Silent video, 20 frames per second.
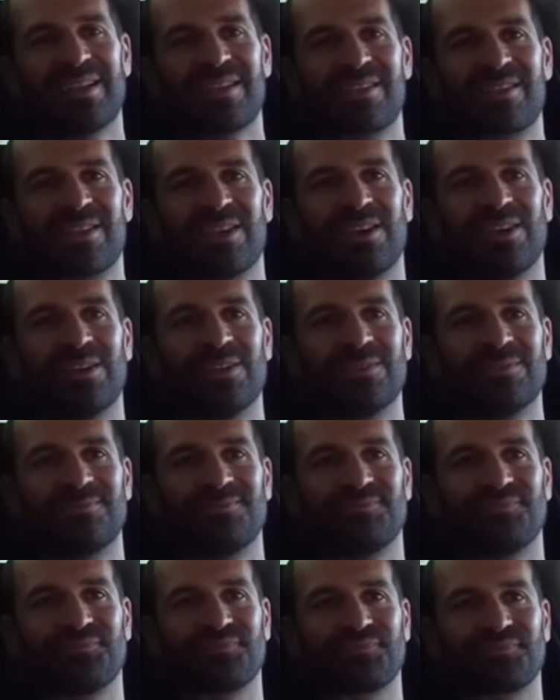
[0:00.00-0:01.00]
So,
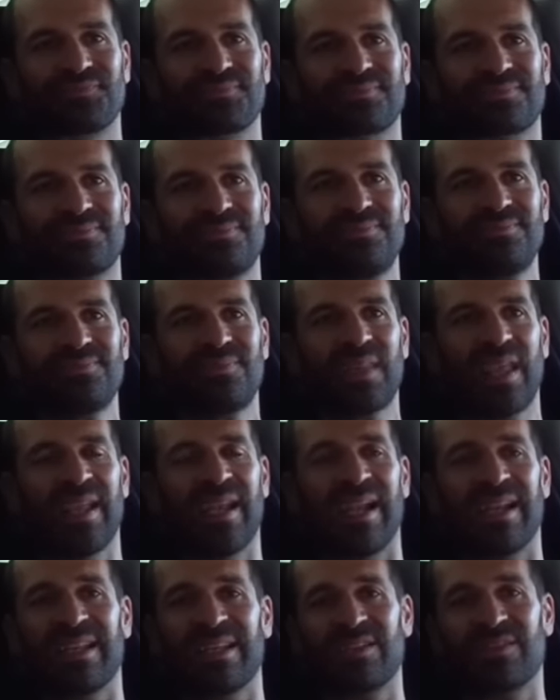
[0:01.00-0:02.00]

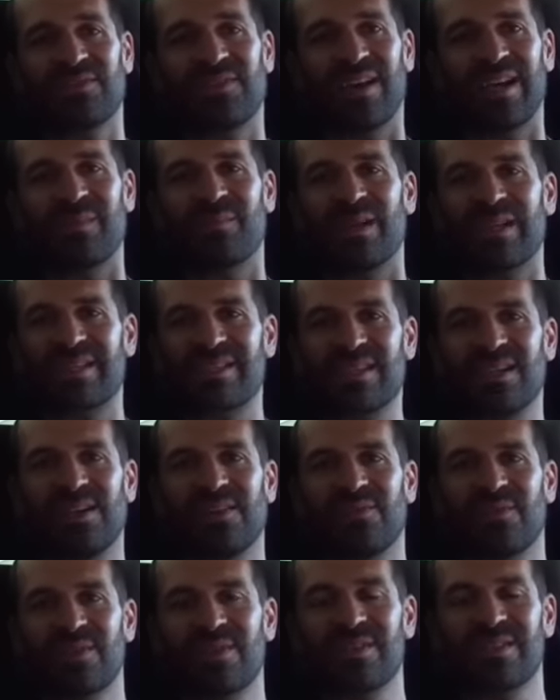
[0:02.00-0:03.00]
and I need to find
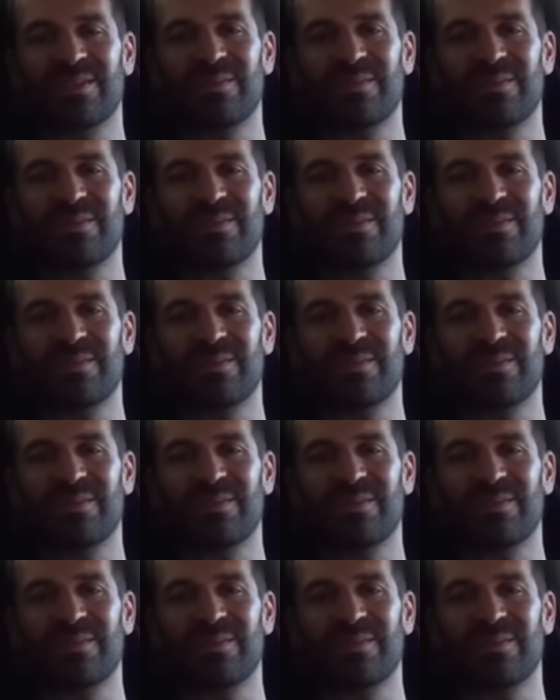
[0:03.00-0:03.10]
myself, which